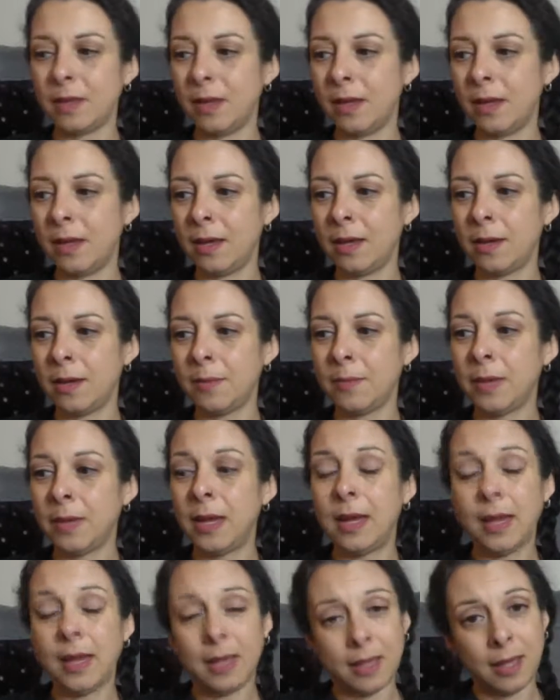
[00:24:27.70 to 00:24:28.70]
Um,
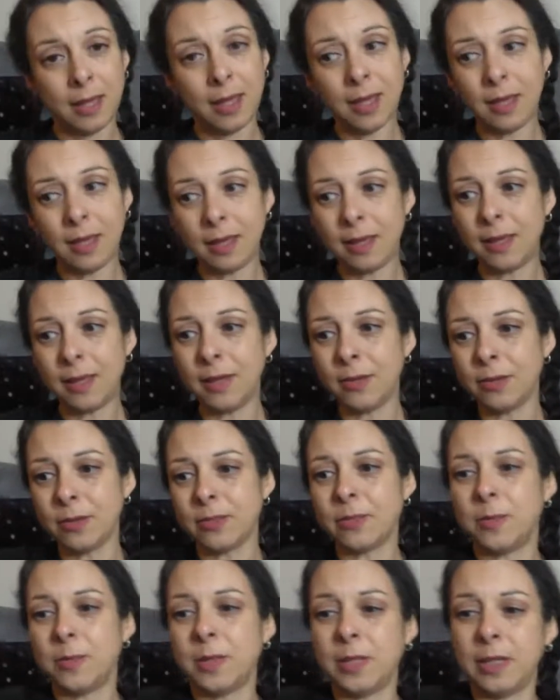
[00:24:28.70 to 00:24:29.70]
and
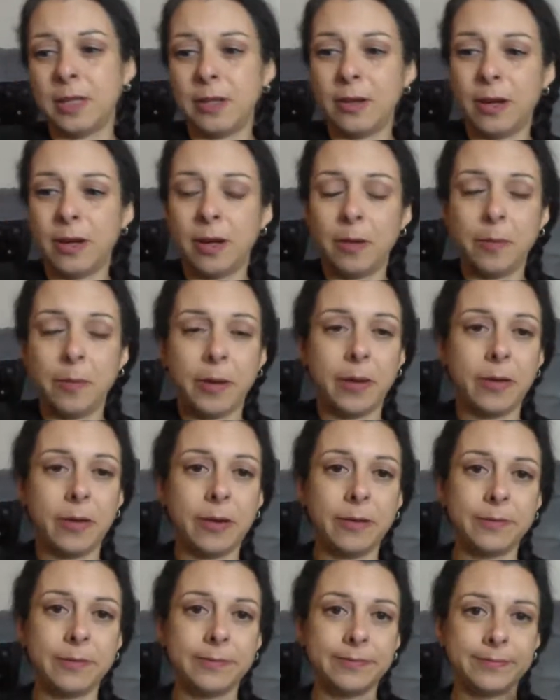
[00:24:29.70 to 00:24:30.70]
ultimately your higher power.
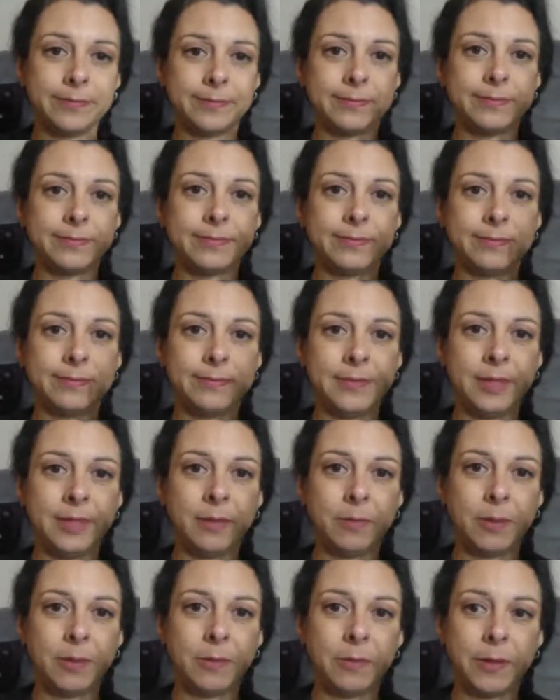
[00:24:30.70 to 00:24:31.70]

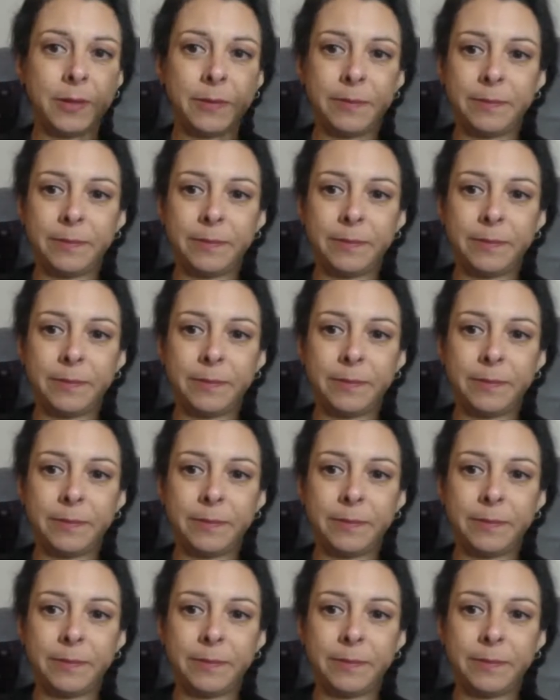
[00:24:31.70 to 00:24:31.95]
Yep, yep, yep.